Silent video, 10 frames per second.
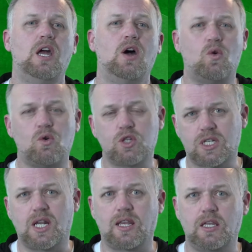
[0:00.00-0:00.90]
or
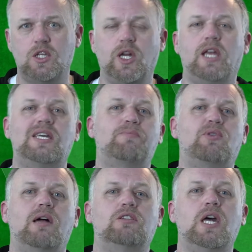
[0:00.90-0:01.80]
slightly change their
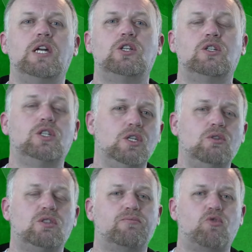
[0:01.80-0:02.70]
pronunciation to
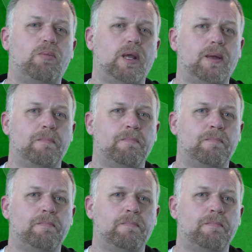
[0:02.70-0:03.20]
use them properly.